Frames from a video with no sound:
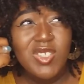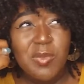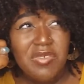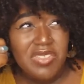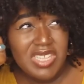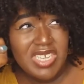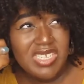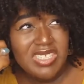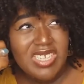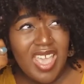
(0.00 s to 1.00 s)
to pay for
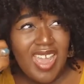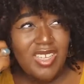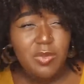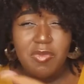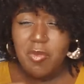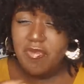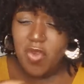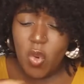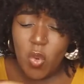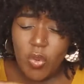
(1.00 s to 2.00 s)
this, I need to pay for my
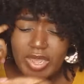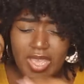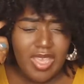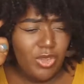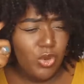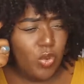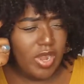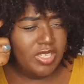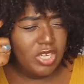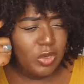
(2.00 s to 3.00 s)
phone,
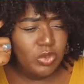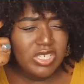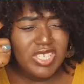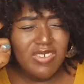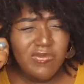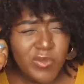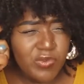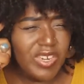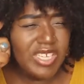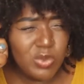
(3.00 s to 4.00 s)
I also need to get food
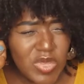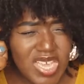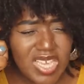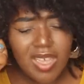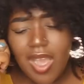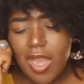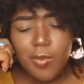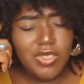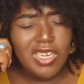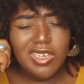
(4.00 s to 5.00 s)
for next week.
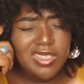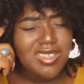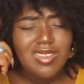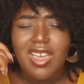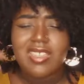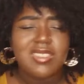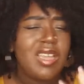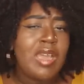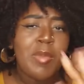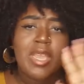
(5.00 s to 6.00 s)
I'm just like,
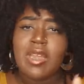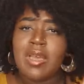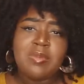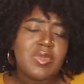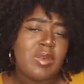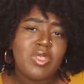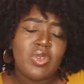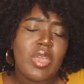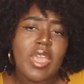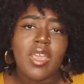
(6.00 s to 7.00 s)
nah mate, it's
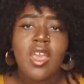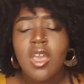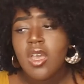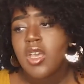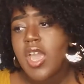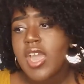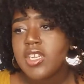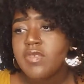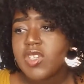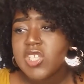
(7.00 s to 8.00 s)
okay.
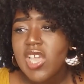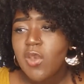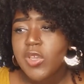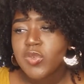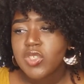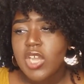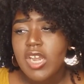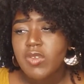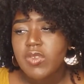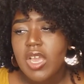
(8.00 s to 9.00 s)
And even takeaways was
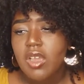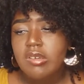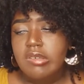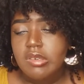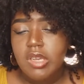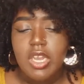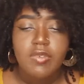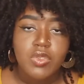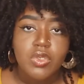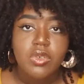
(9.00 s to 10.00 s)
kind of like, I
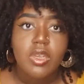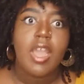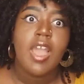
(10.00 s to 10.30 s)
have to cook.